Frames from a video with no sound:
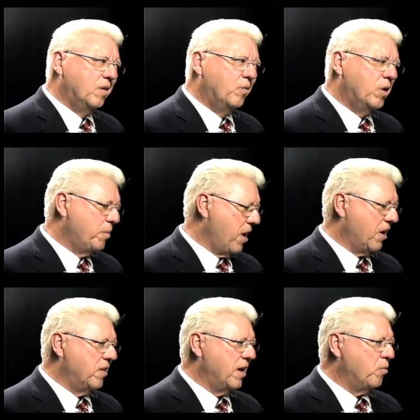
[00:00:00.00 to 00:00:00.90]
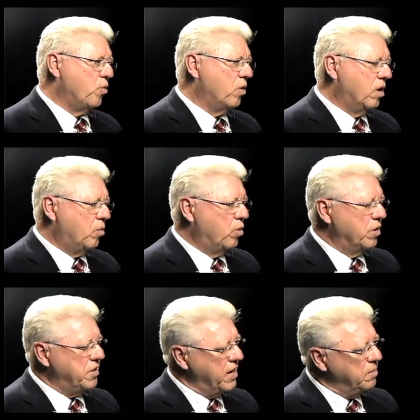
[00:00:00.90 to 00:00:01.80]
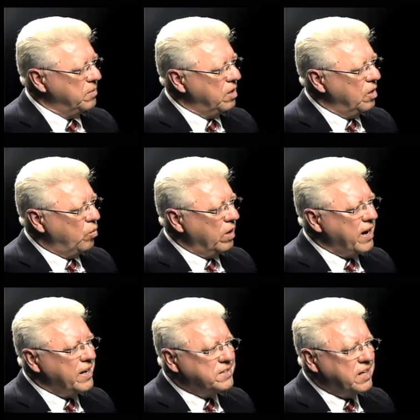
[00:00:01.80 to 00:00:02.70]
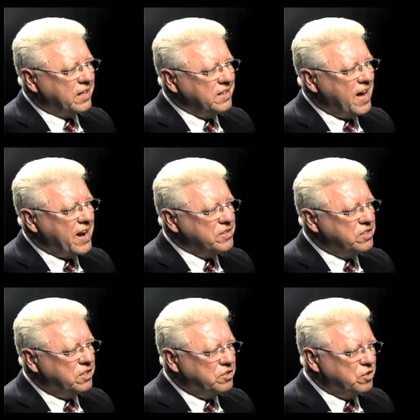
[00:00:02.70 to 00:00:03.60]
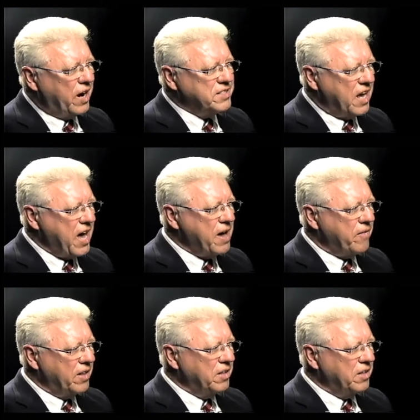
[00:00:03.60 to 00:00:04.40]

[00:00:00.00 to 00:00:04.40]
way back in that wartime. What kind of technology did you guys have on